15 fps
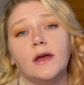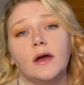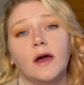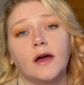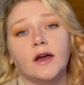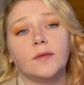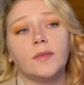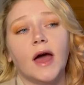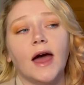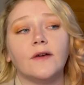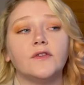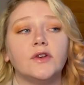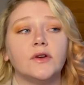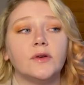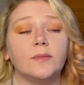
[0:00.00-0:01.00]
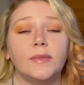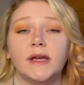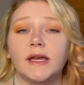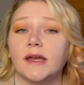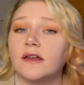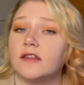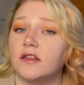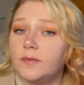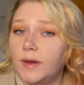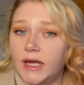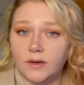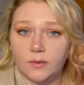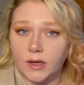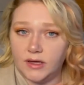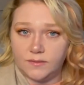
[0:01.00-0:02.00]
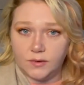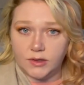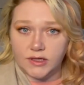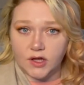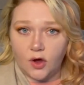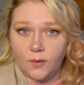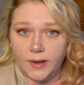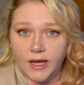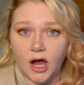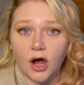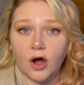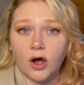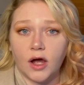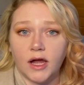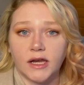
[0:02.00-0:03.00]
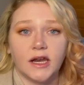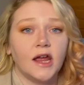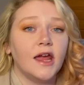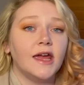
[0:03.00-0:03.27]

after being explained what was going on,